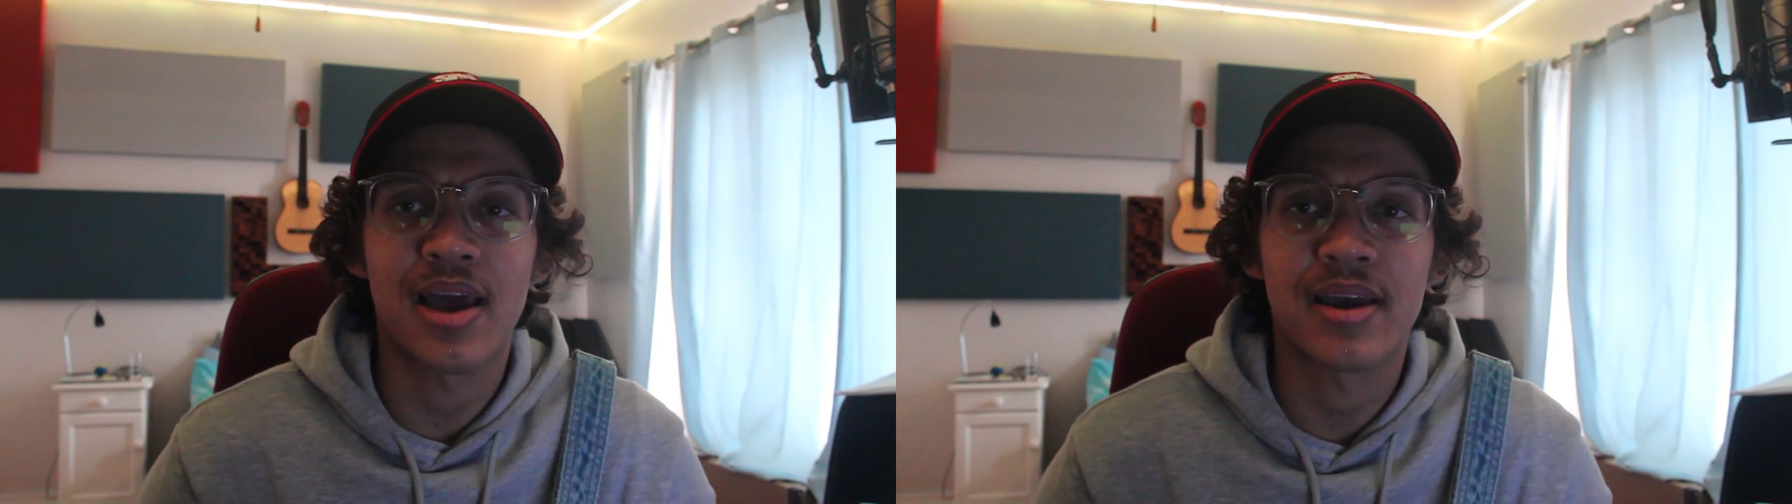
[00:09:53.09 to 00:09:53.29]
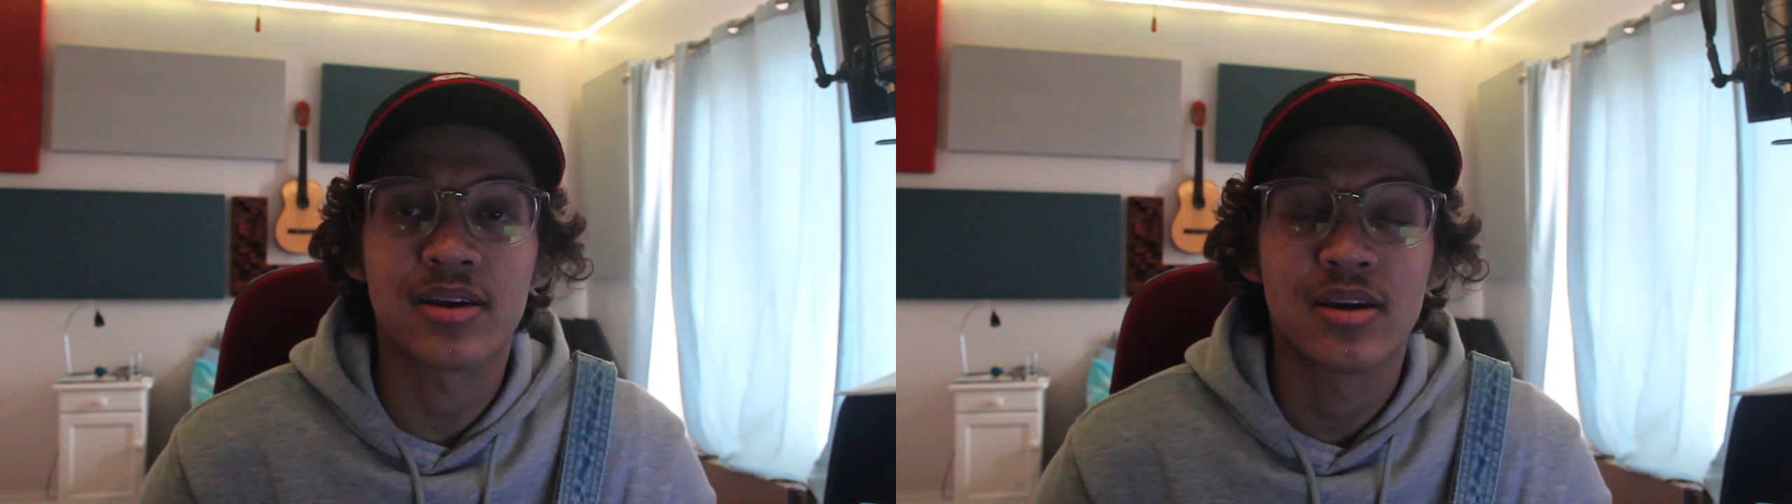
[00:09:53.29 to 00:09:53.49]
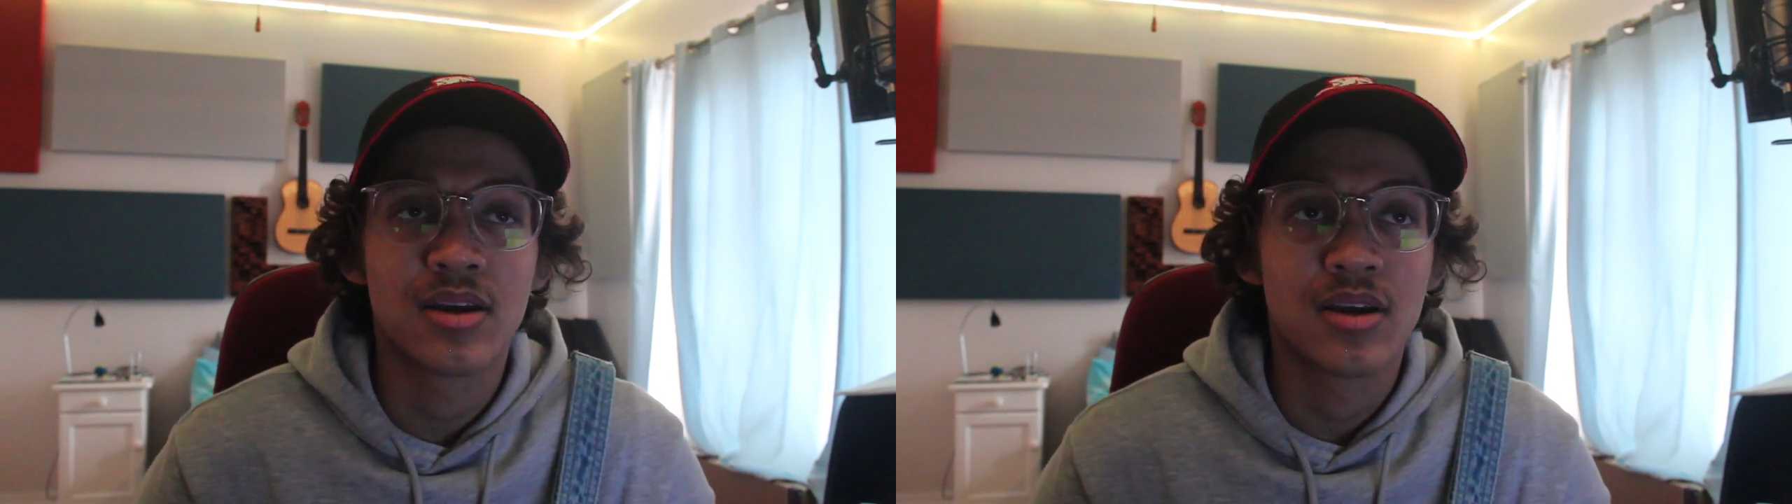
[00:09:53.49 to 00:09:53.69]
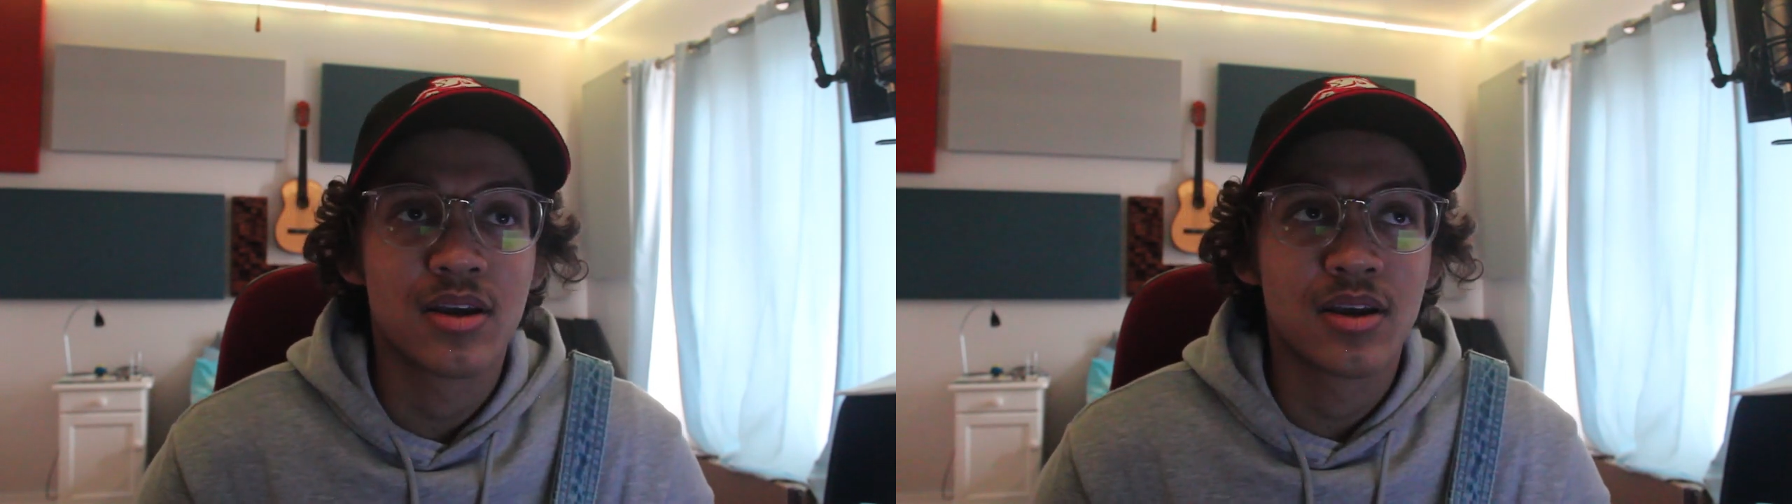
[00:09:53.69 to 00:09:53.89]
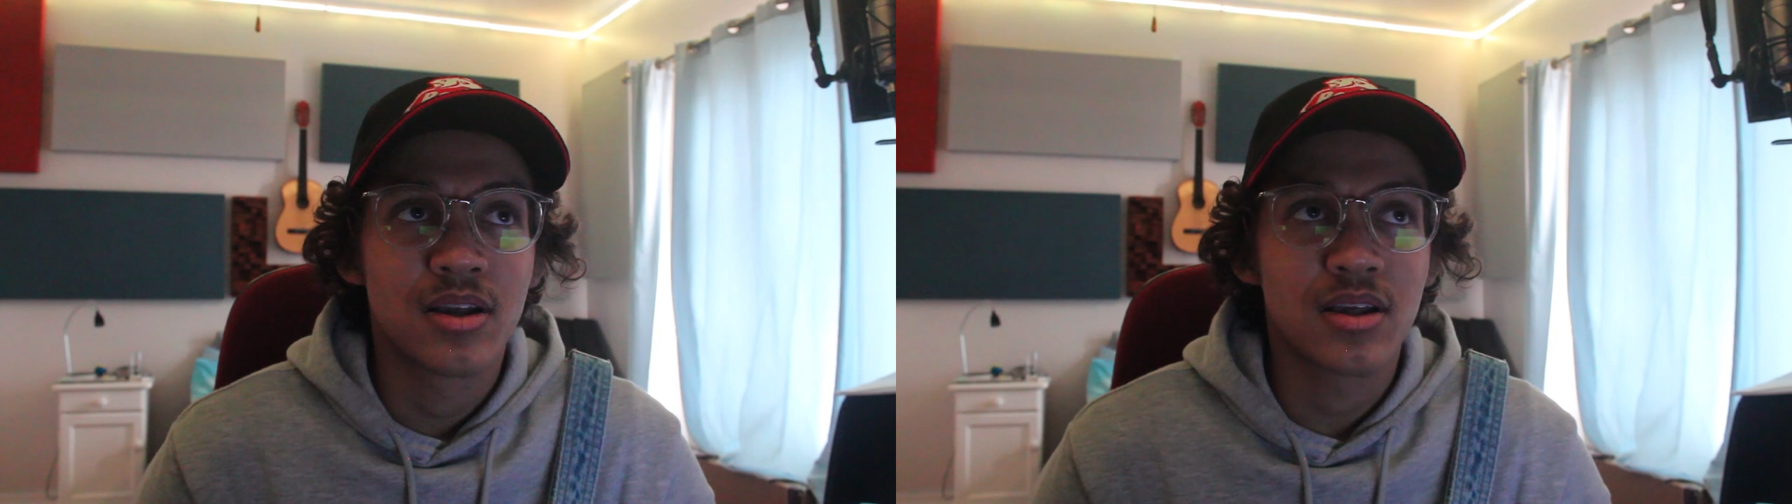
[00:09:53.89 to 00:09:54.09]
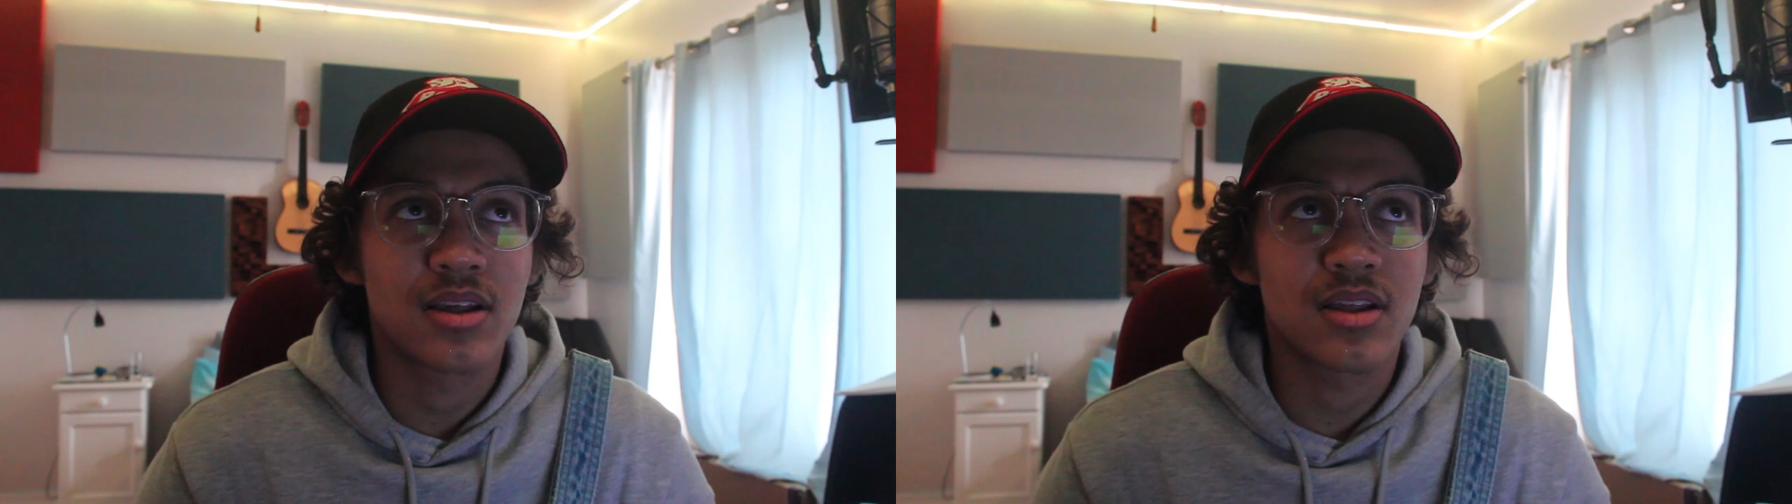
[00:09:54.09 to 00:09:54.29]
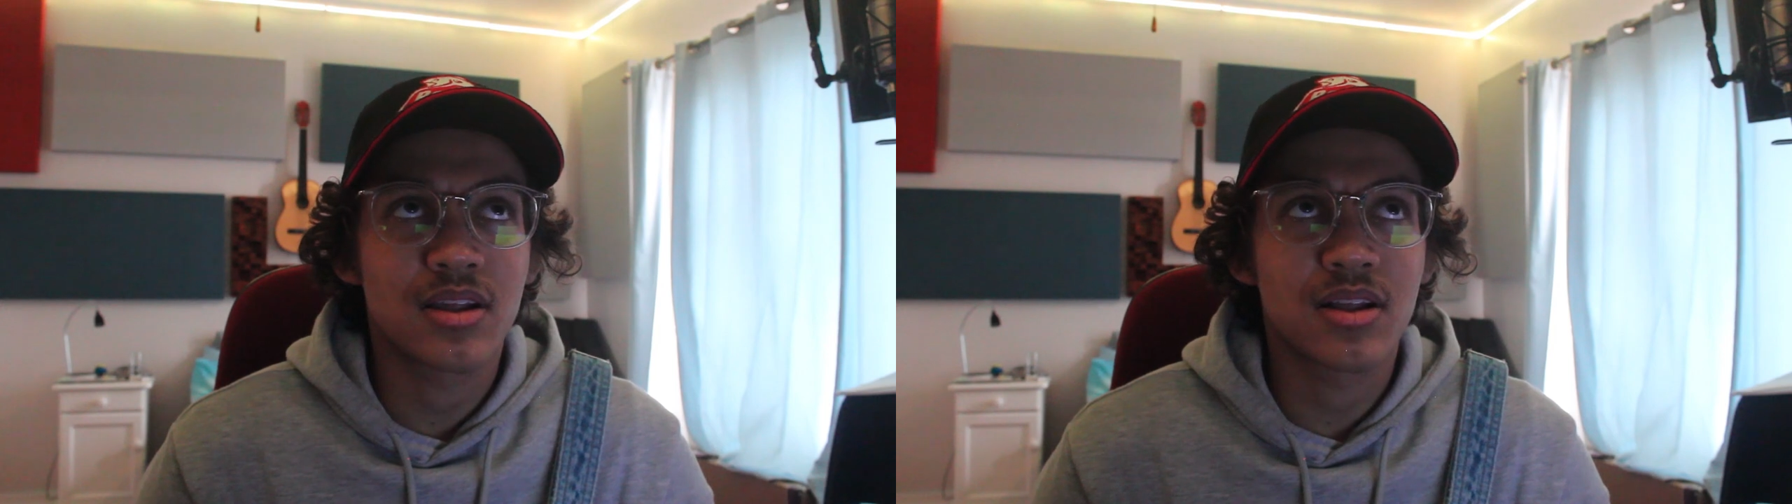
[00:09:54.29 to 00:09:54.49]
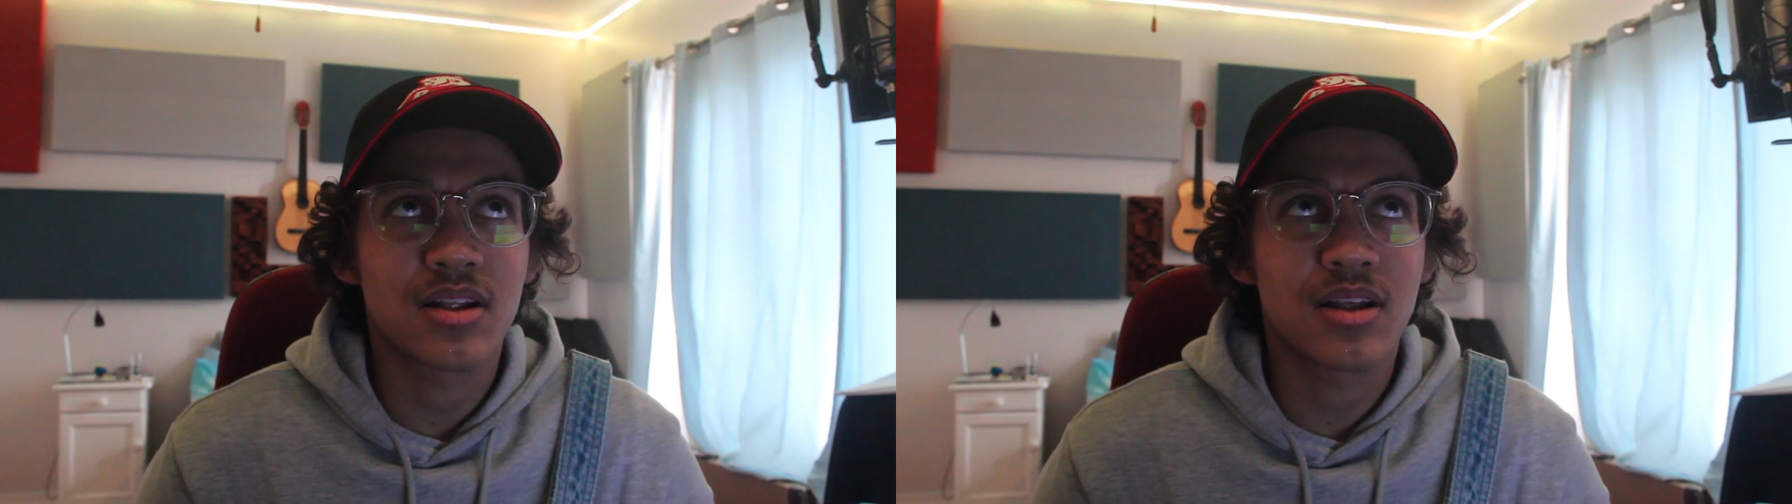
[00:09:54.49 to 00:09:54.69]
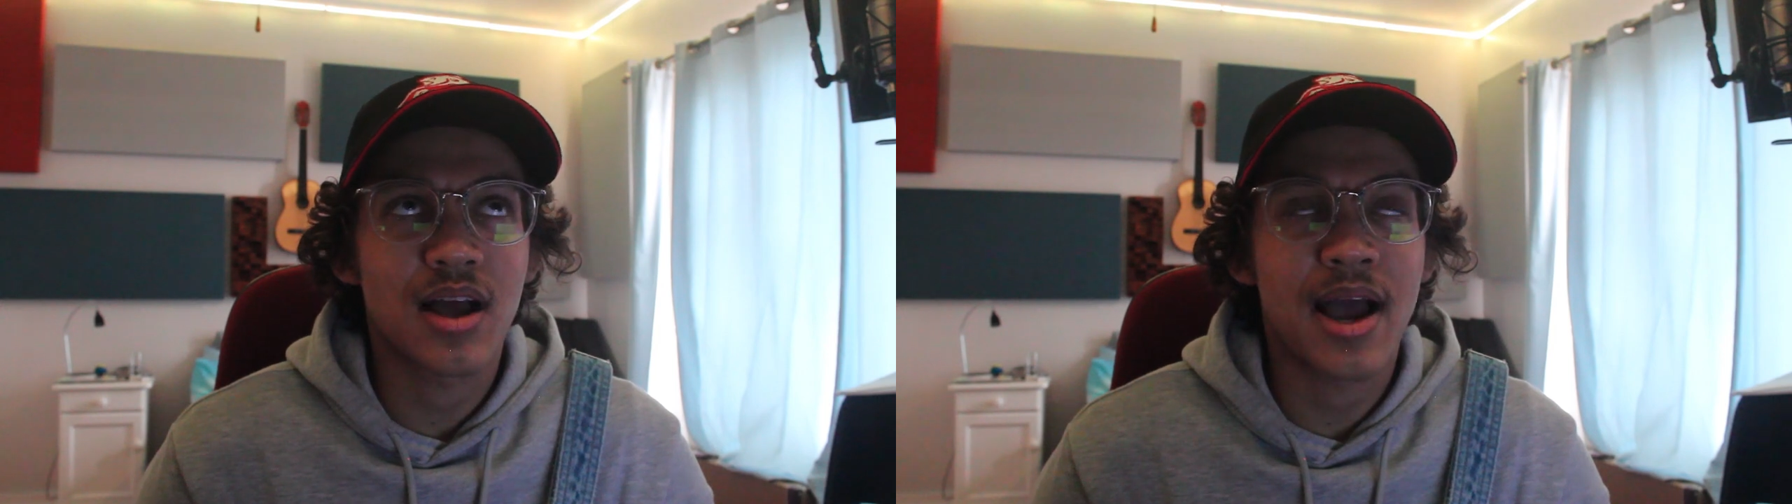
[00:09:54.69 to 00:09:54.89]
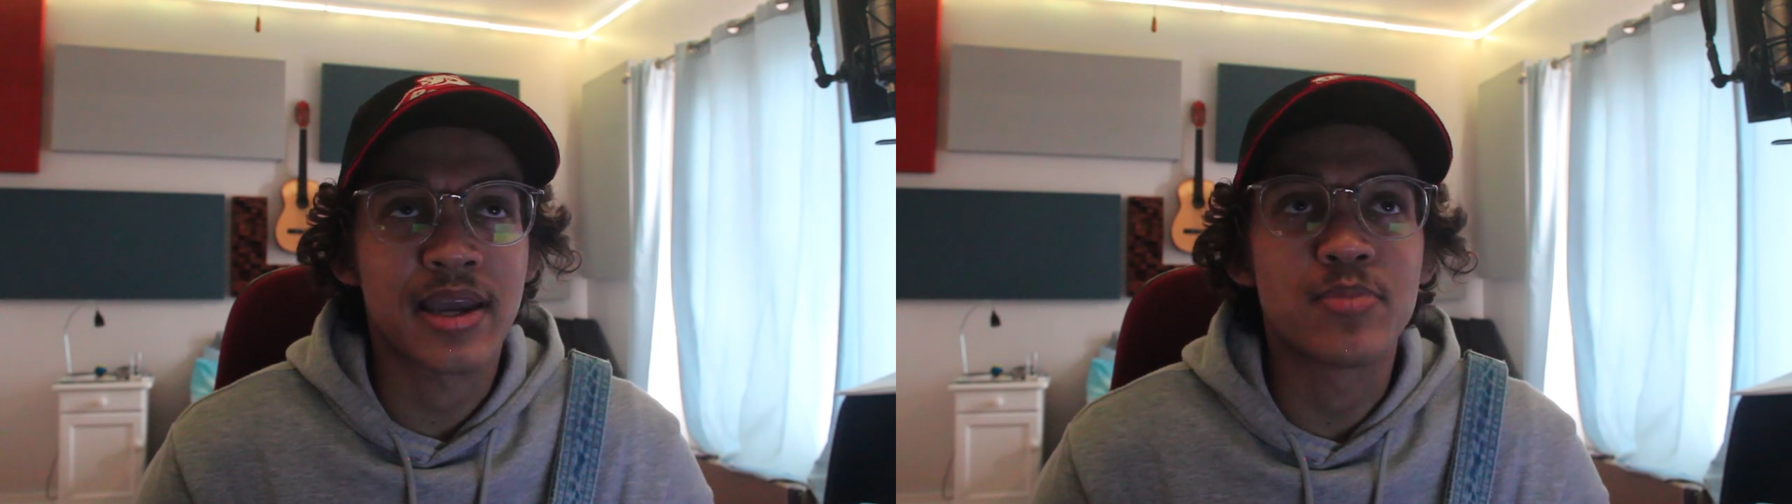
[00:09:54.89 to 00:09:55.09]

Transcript: Like, I